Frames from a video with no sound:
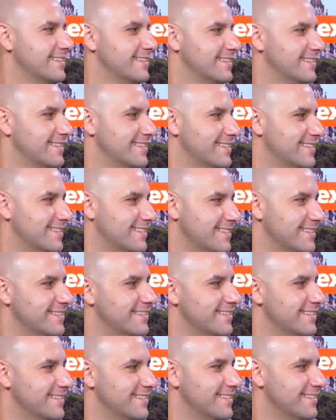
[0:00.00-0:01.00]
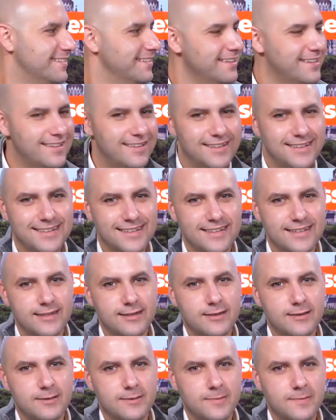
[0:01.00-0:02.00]

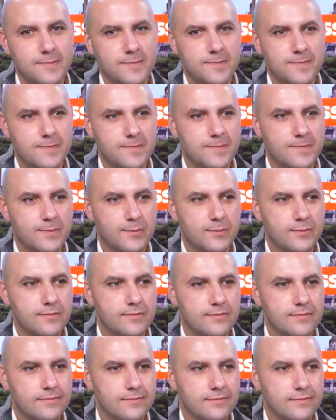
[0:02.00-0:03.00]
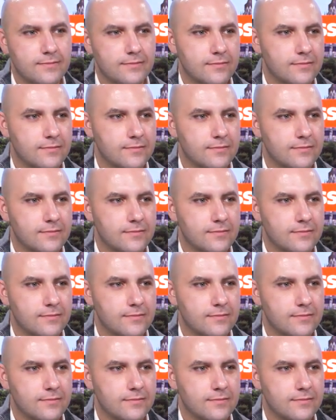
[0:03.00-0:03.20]
This person isn't speaking.